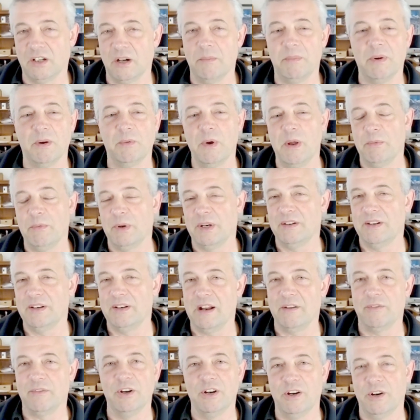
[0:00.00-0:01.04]
but we would have
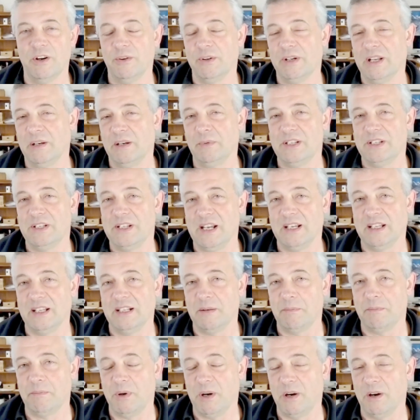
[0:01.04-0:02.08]
never known had we taken it
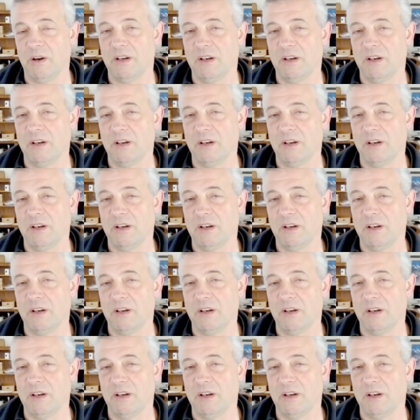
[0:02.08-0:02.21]
apart.